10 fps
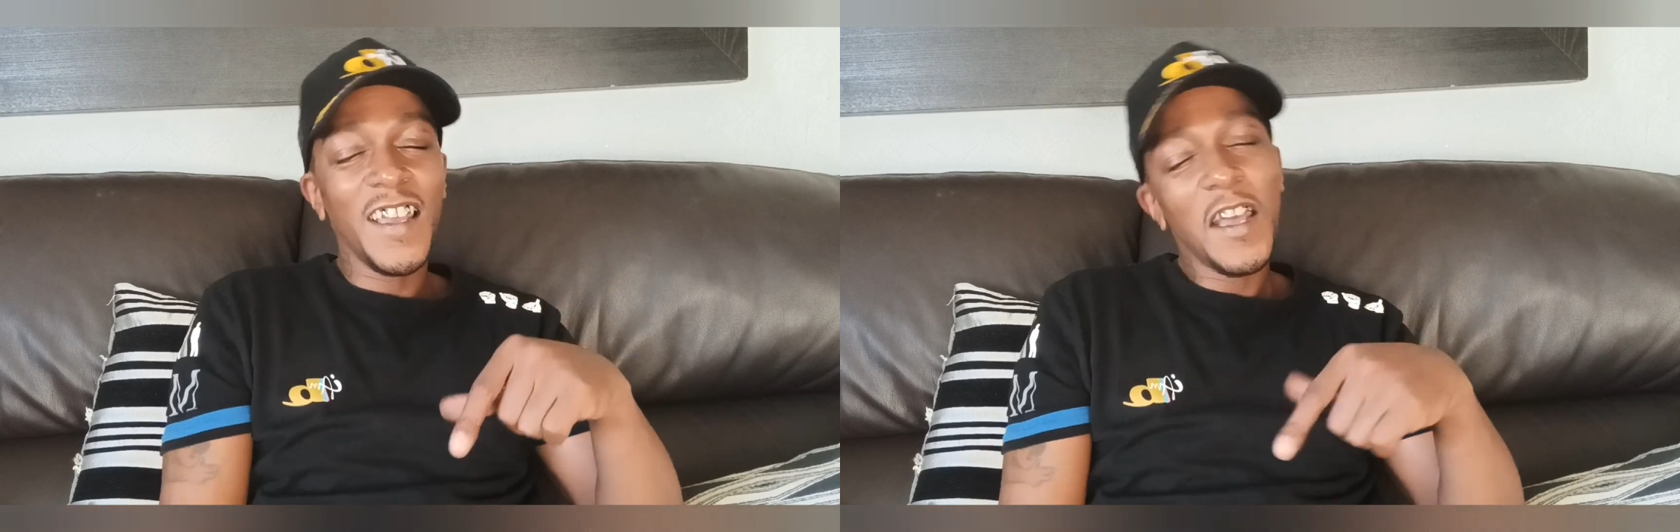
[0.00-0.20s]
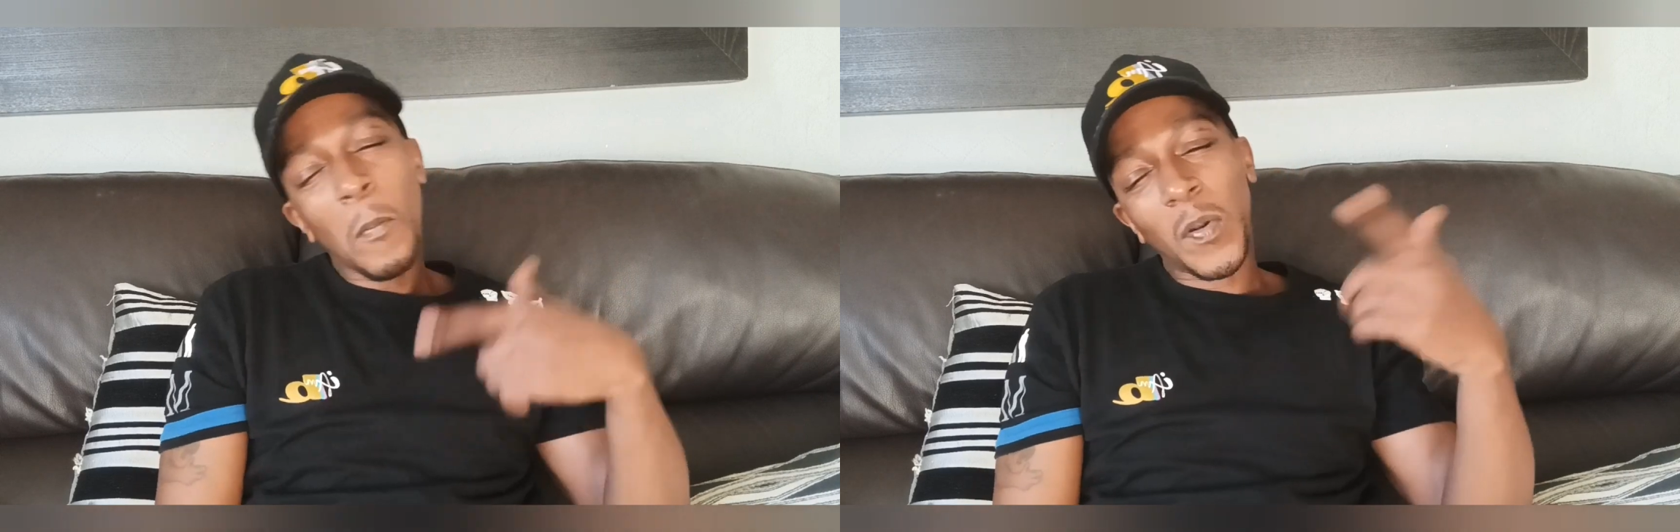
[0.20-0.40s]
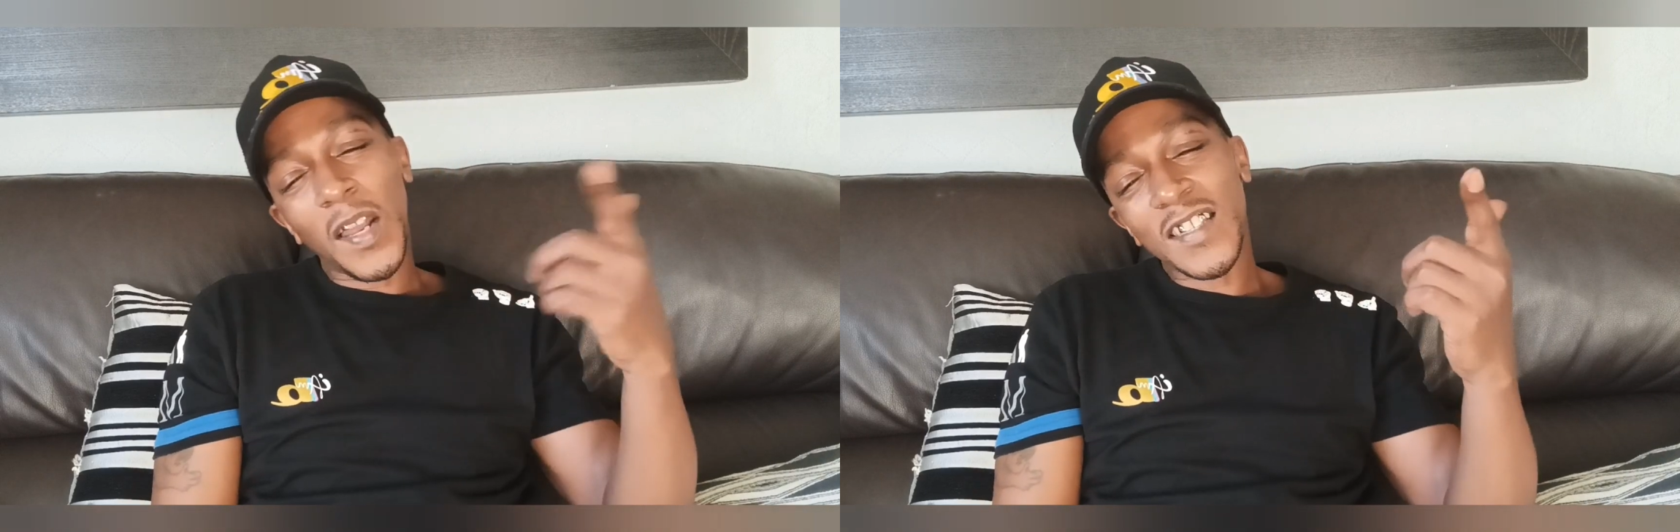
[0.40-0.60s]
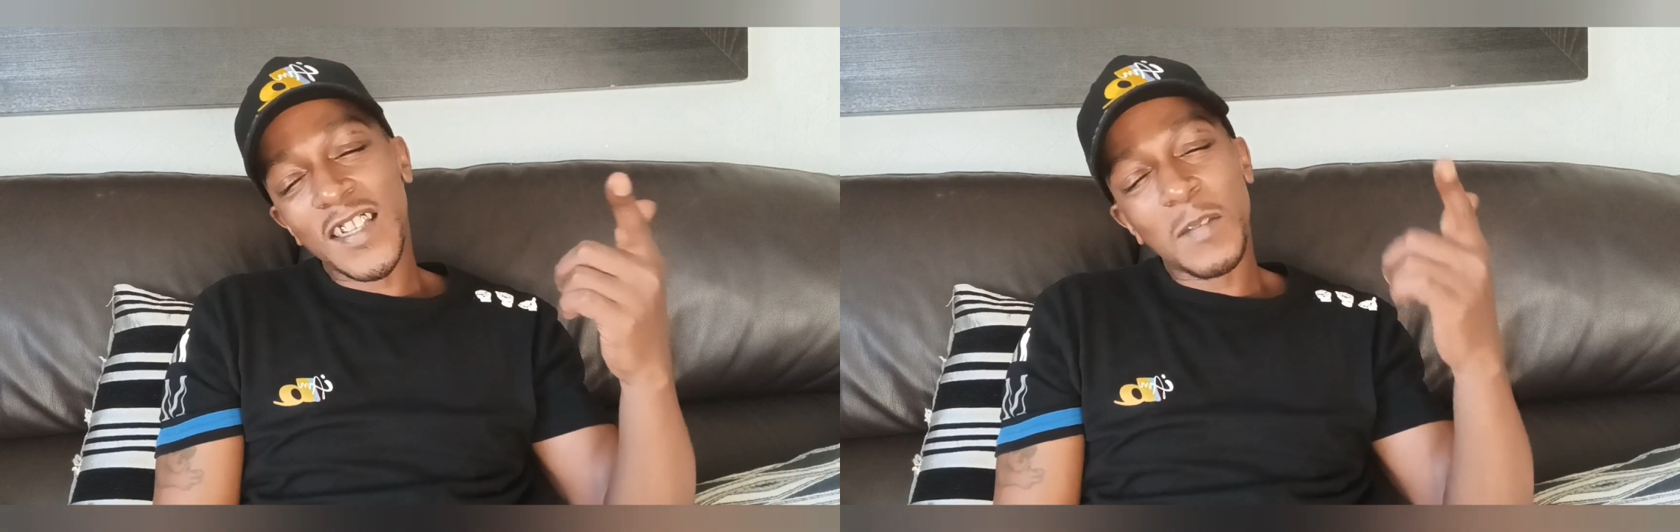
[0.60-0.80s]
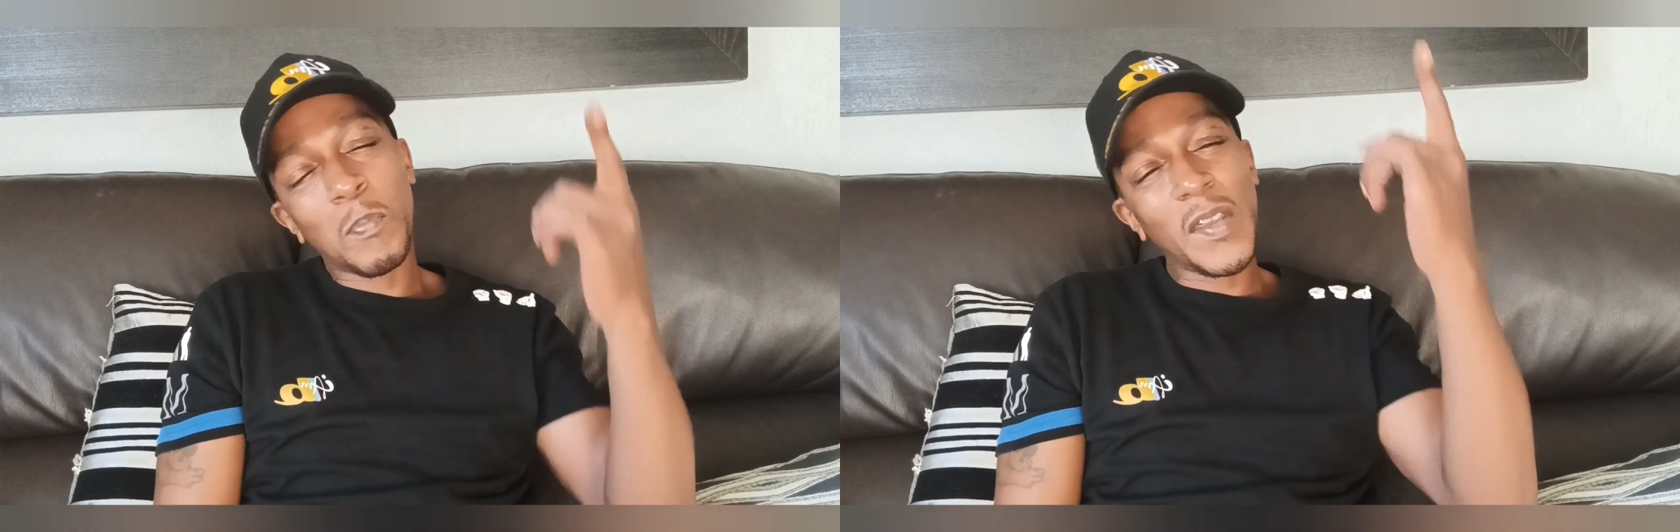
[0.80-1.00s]
Plus it's
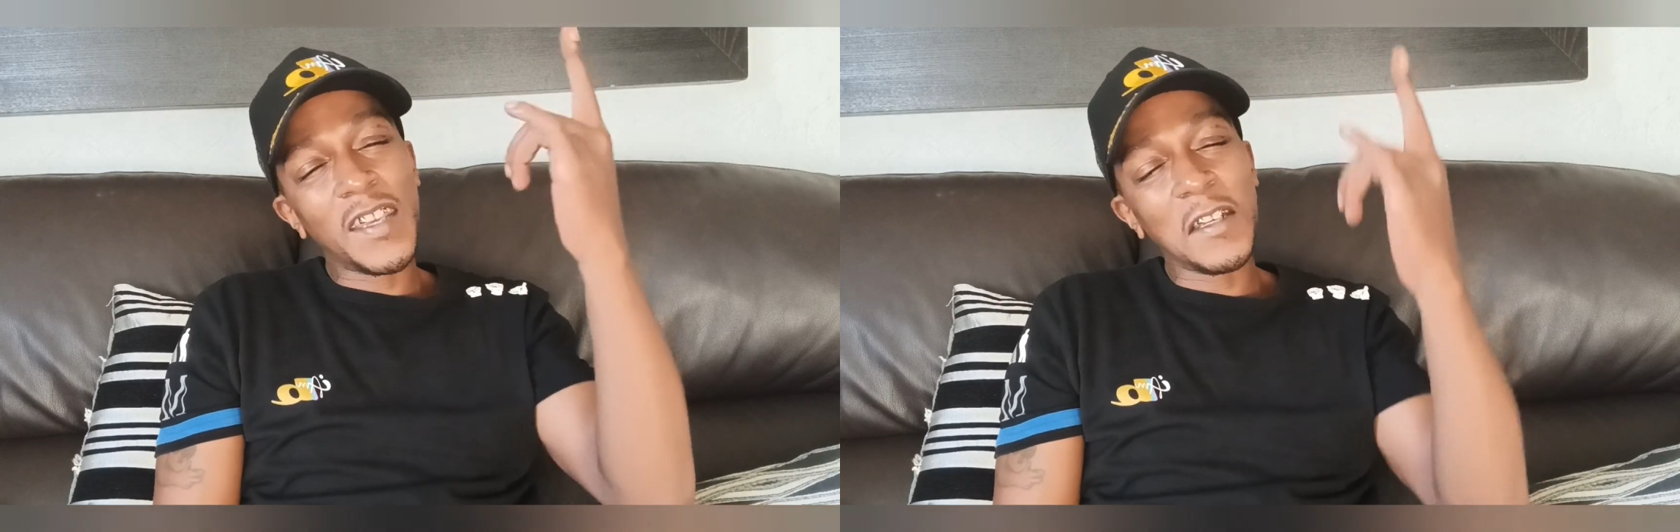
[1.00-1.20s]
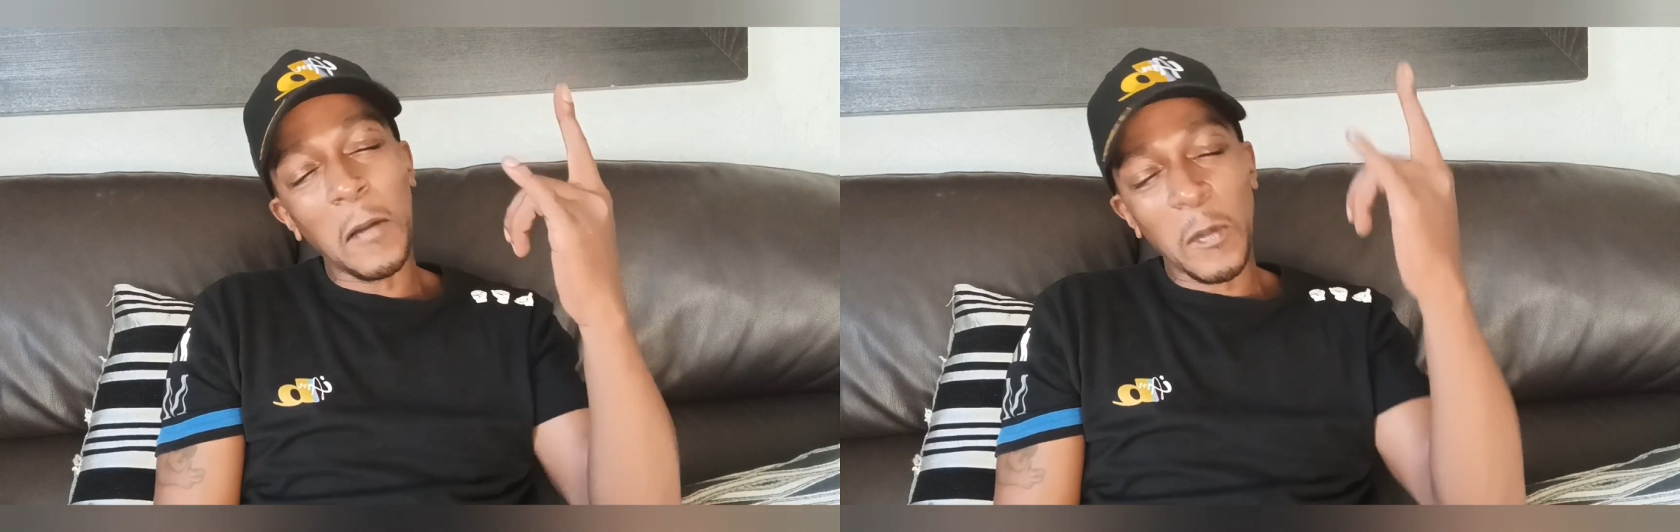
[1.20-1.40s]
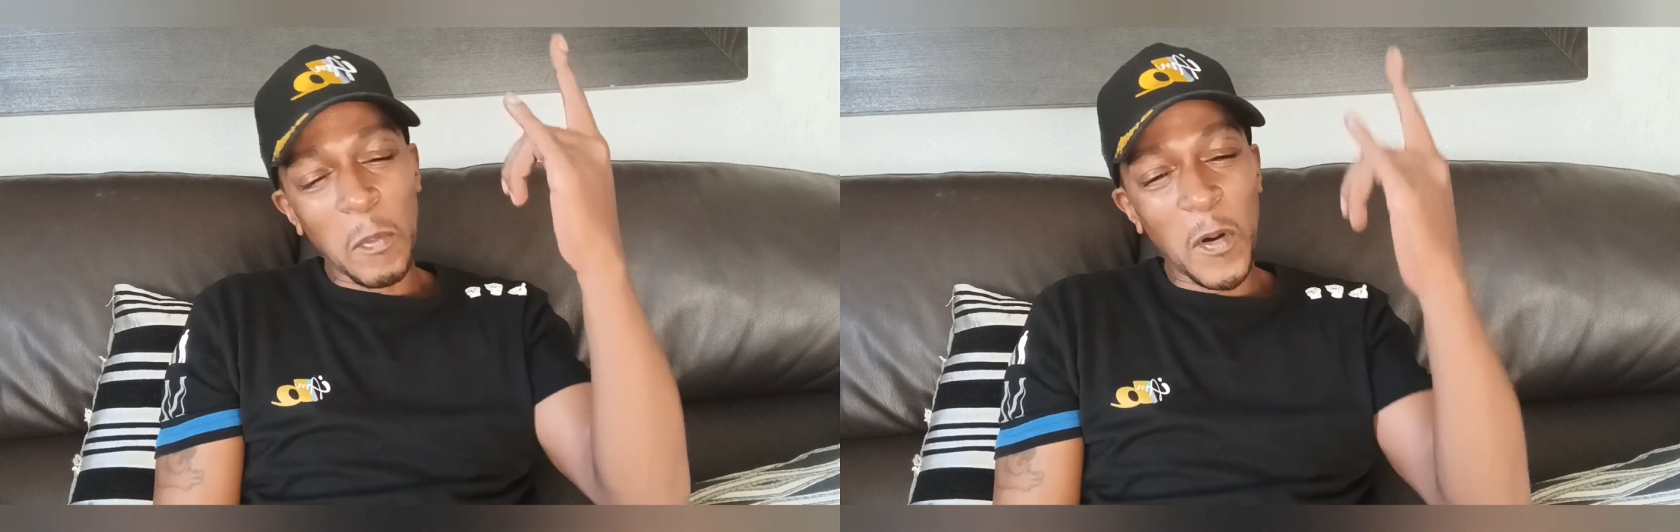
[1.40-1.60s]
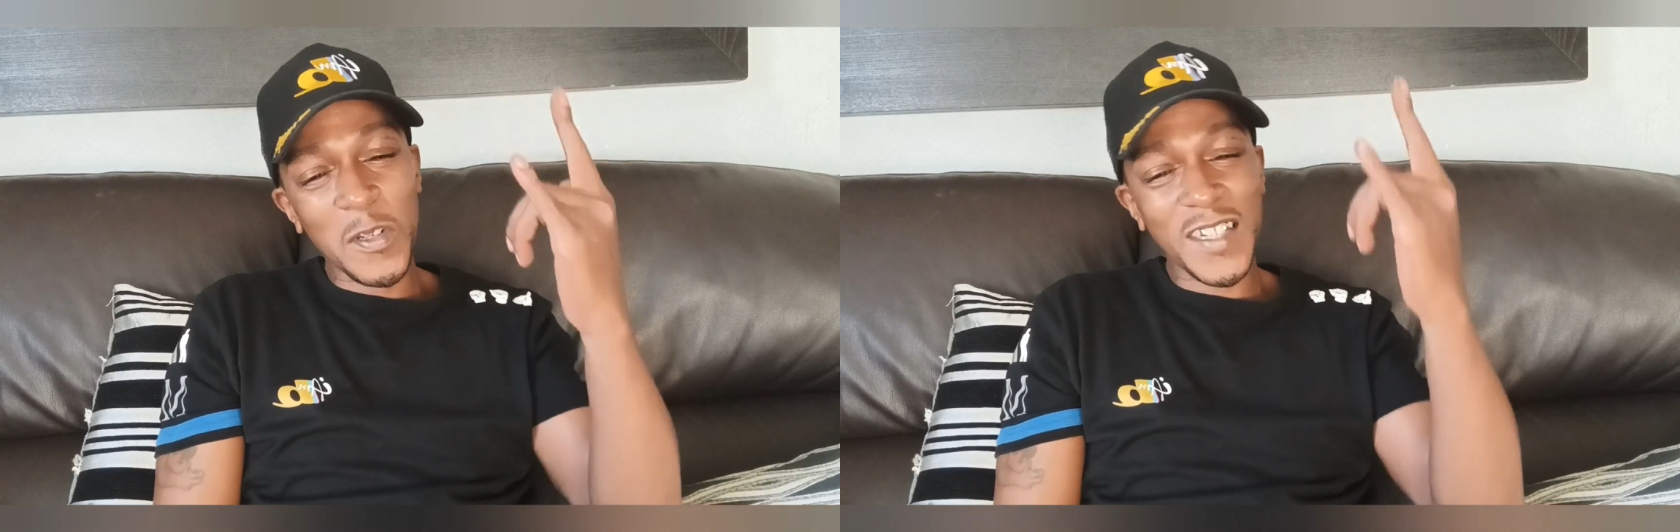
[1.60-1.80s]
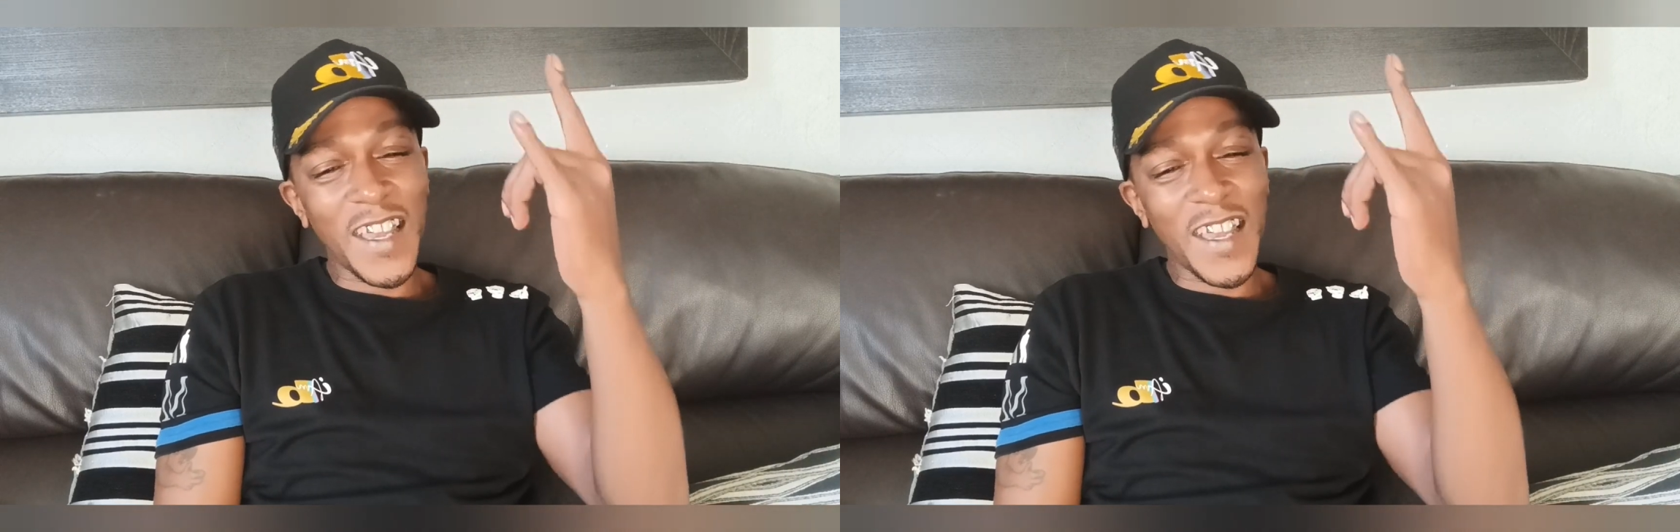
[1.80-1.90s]
bigging up the Most High,